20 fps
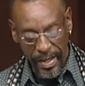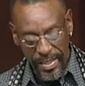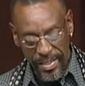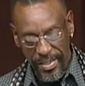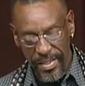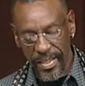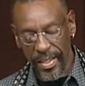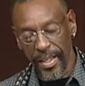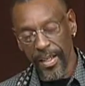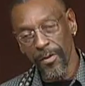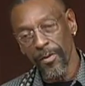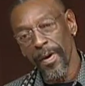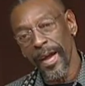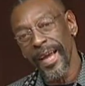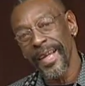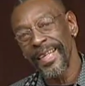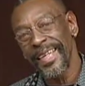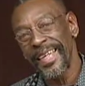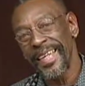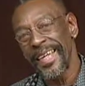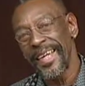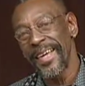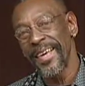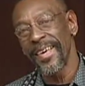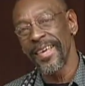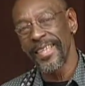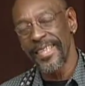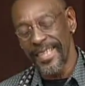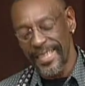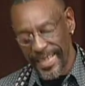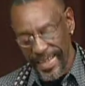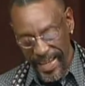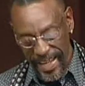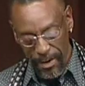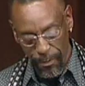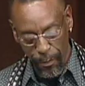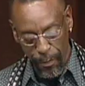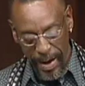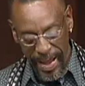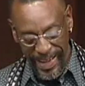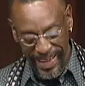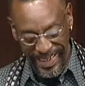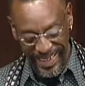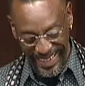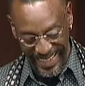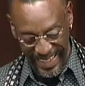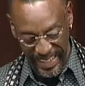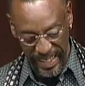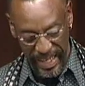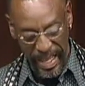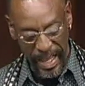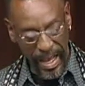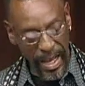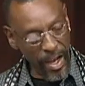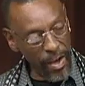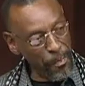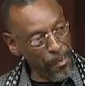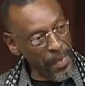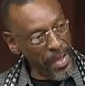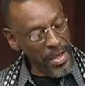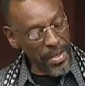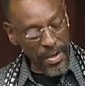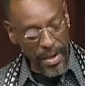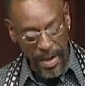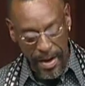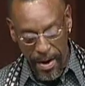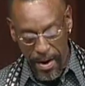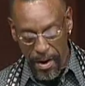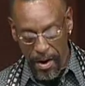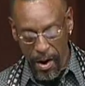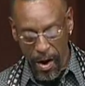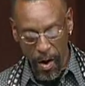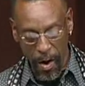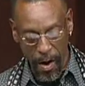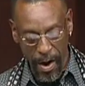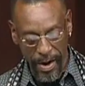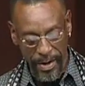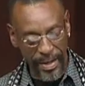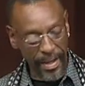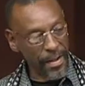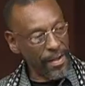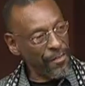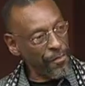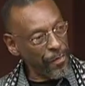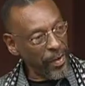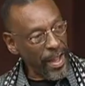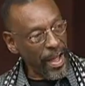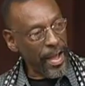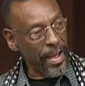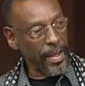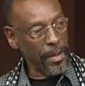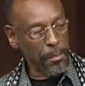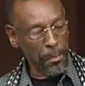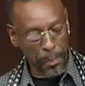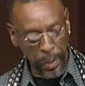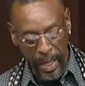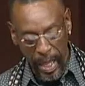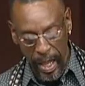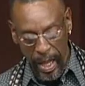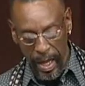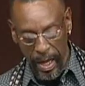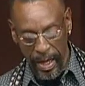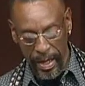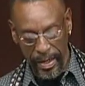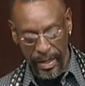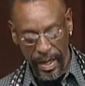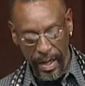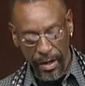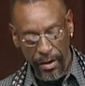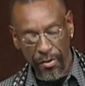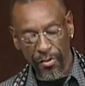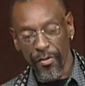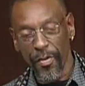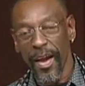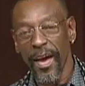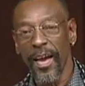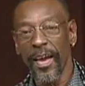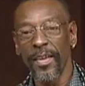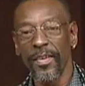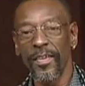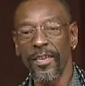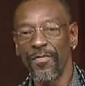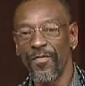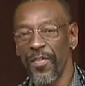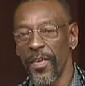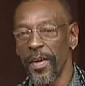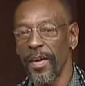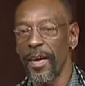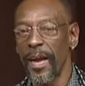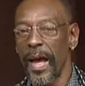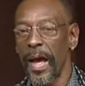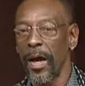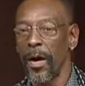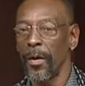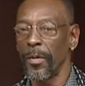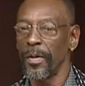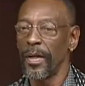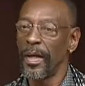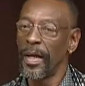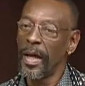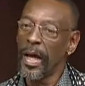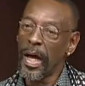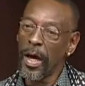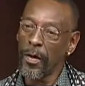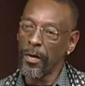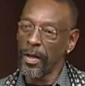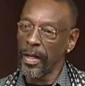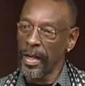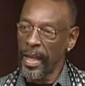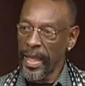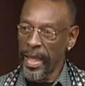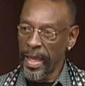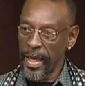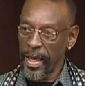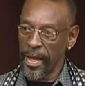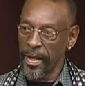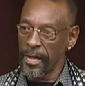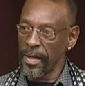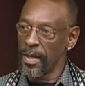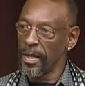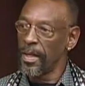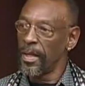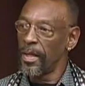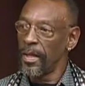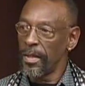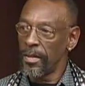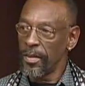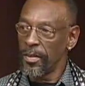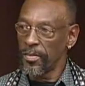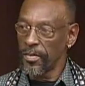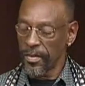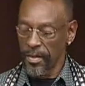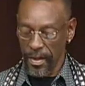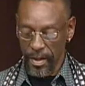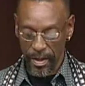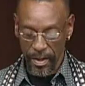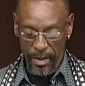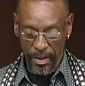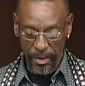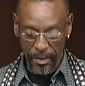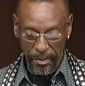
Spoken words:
sitting right here, dead reckoning, Amelia Earhart, flying blind, trying to figure out how to land this thing.